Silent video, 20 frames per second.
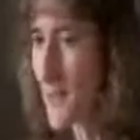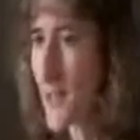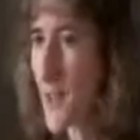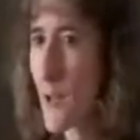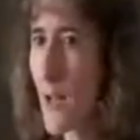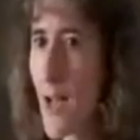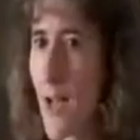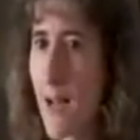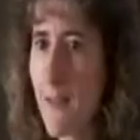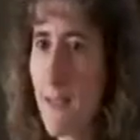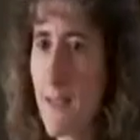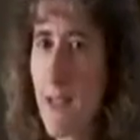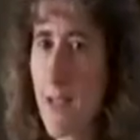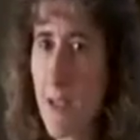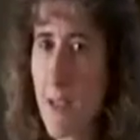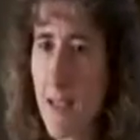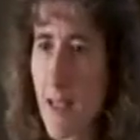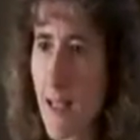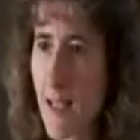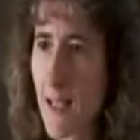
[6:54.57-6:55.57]
and you have an
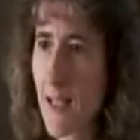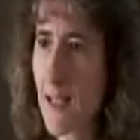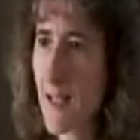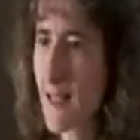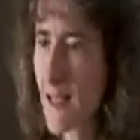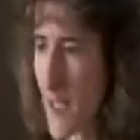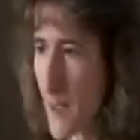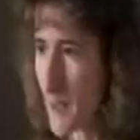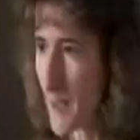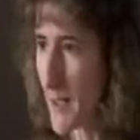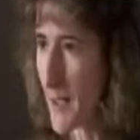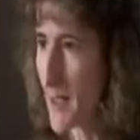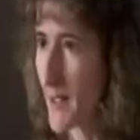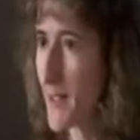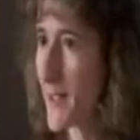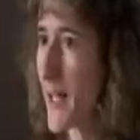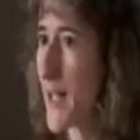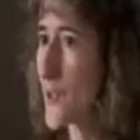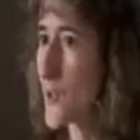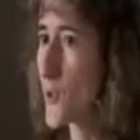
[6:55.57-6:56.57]
irritated stomach,
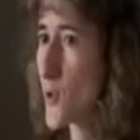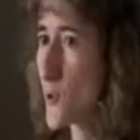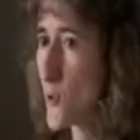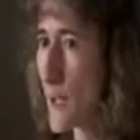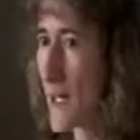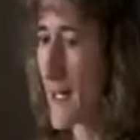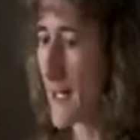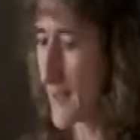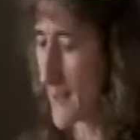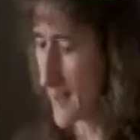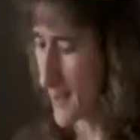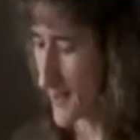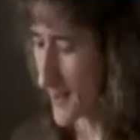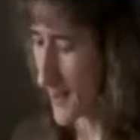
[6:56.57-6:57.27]
that's great.